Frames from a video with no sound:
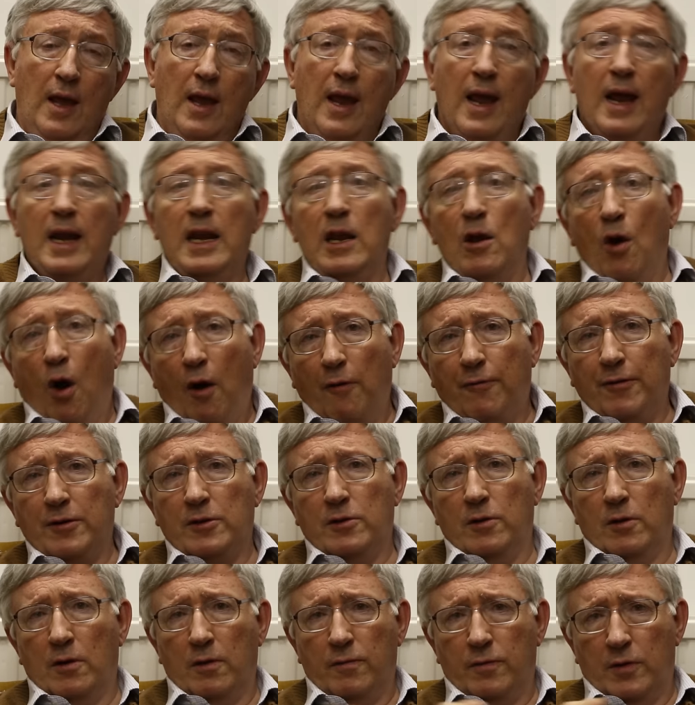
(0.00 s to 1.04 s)
any
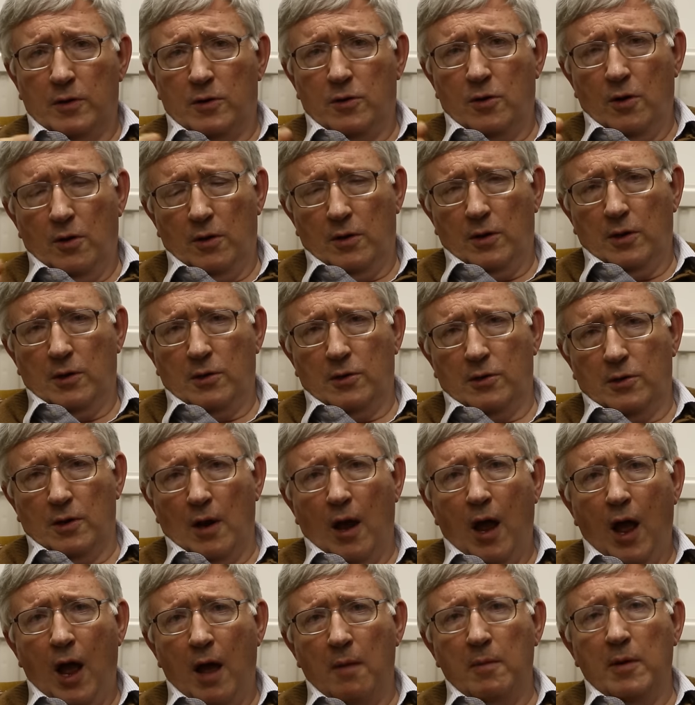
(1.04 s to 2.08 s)
officer of the Turkish
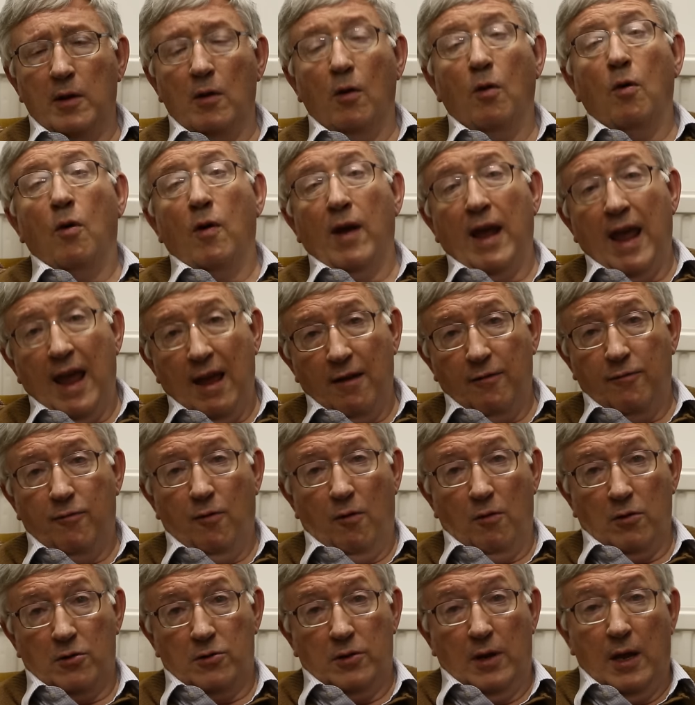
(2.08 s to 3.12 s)
army or air
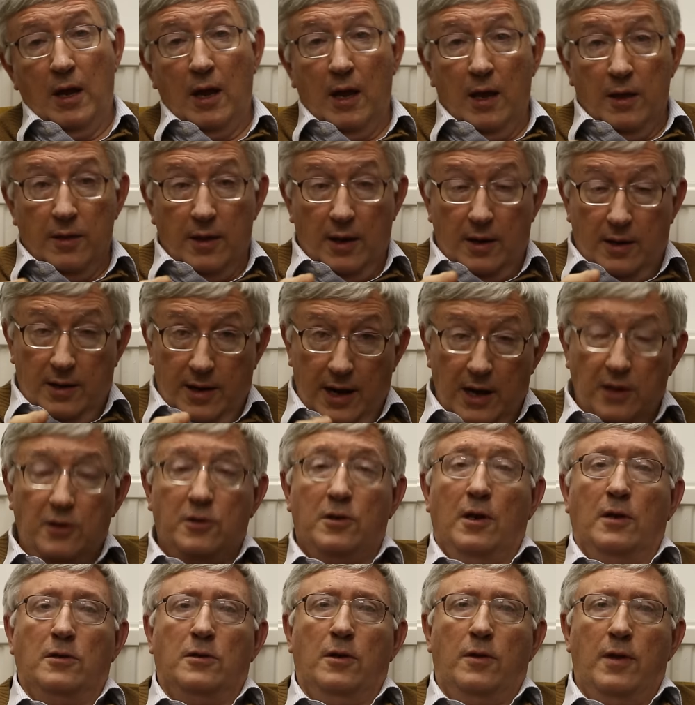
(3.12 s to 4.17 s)
force that did
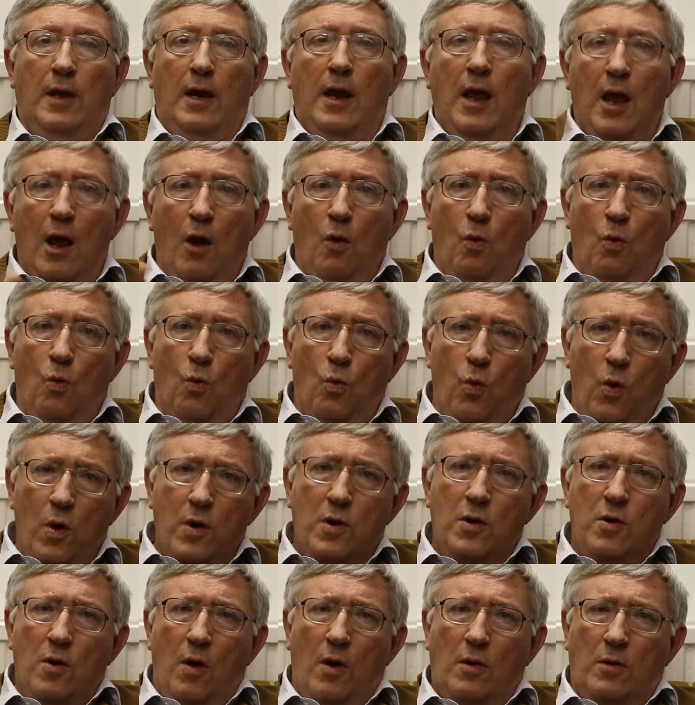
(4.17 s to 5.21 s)
such a thing
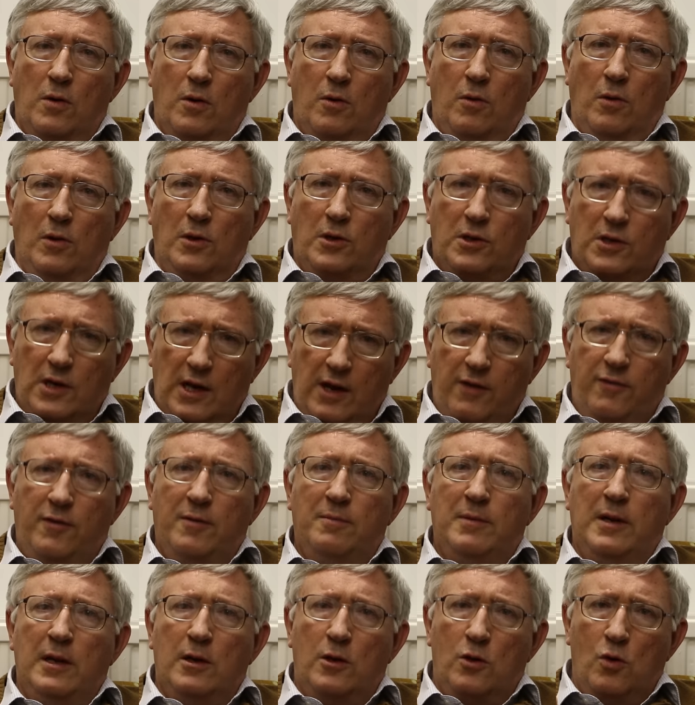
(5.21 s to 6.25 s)
would not
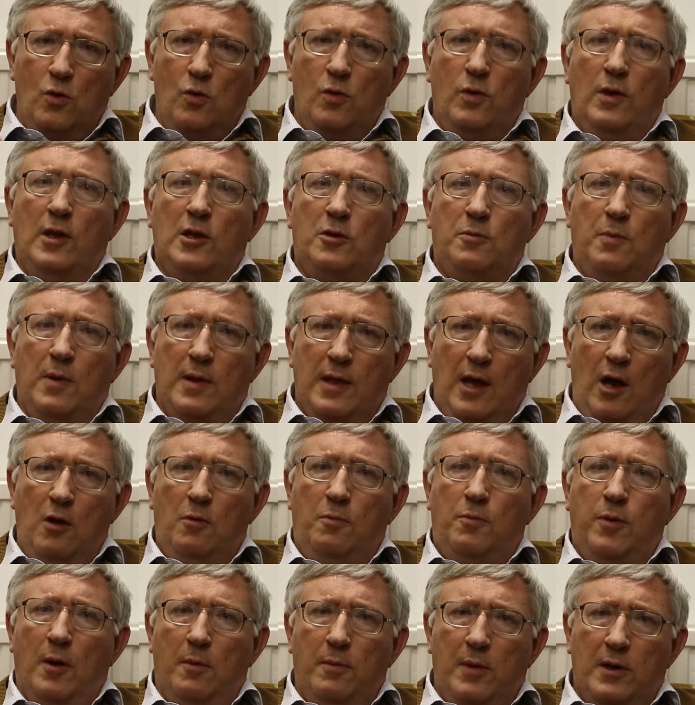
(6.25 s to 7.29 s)
conceivably do this
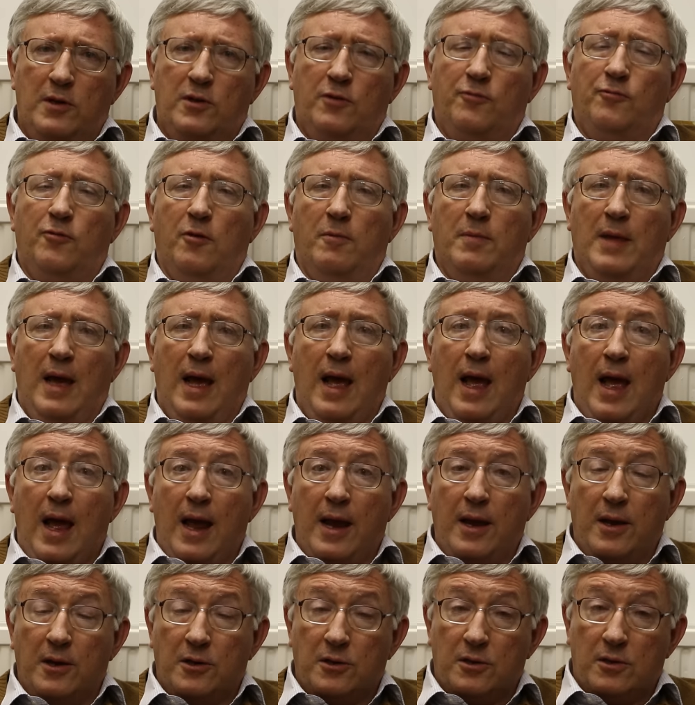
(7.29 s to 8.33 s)
without permission from the
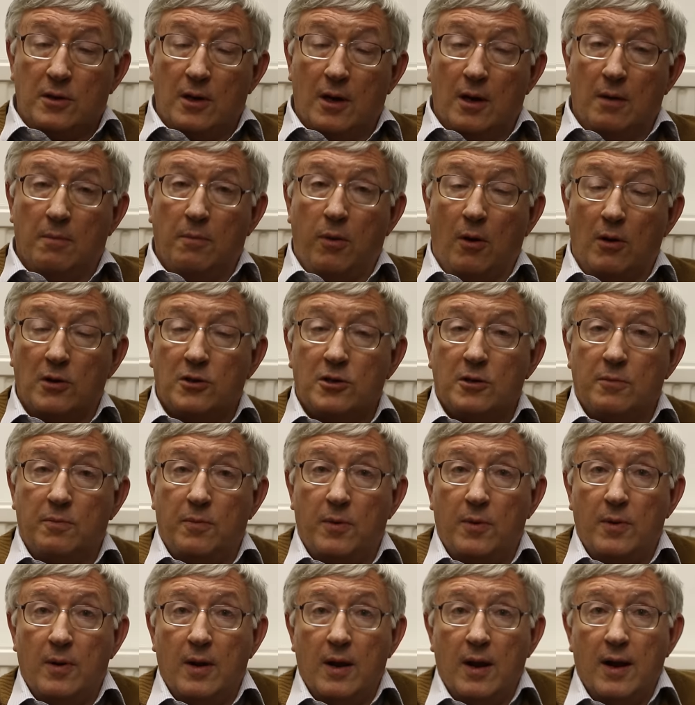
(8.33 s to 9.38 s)
highest
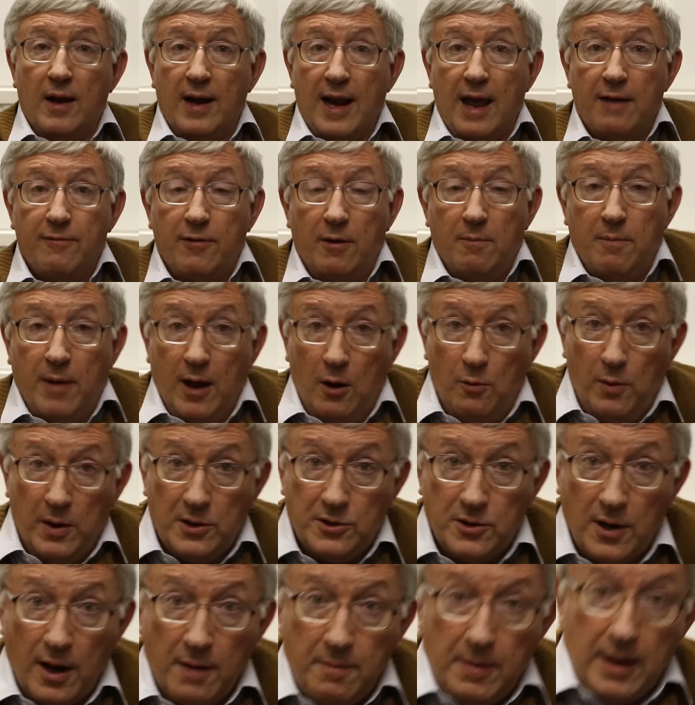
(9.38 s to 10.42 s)
possible level, by
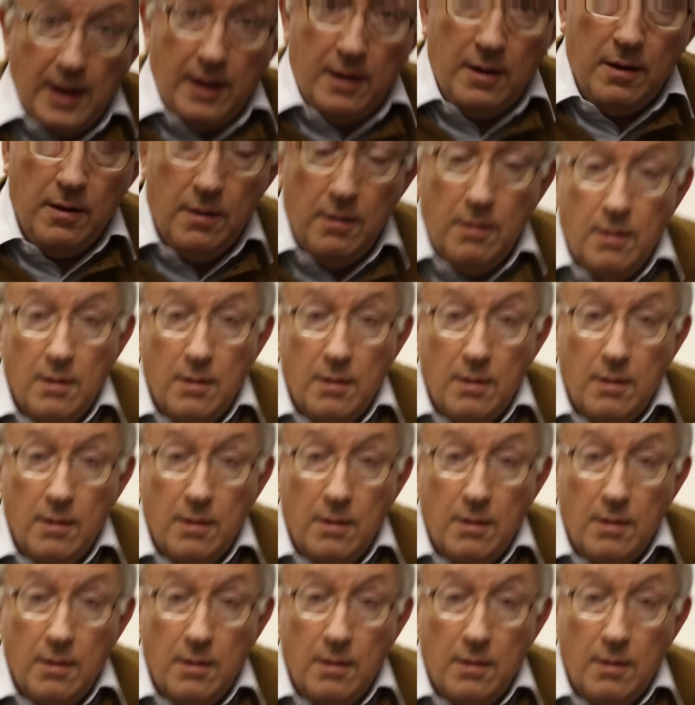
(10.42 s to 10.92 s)
which I mean